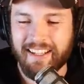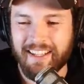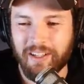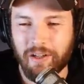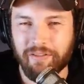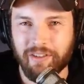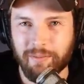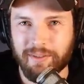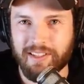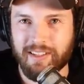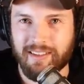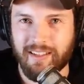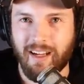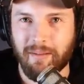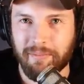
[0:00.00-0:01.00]
well, not get over it, but
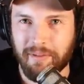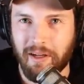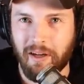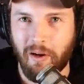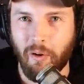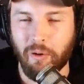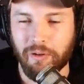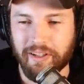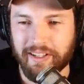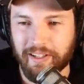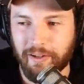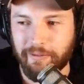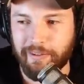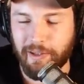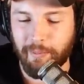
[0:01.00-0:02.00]
just stop
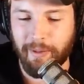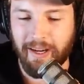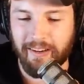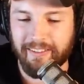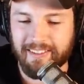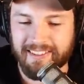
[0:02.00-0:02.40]
holding it over your